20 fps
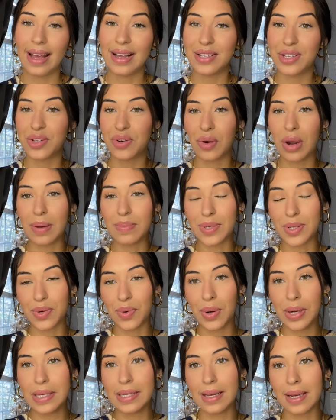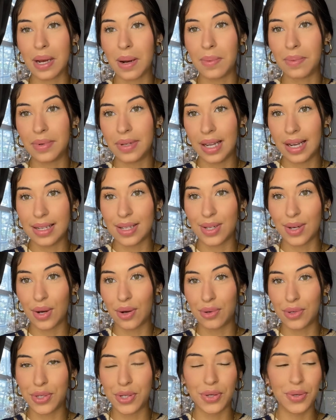Instagram stories a couple days
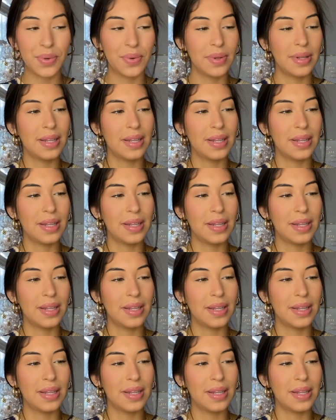ago too.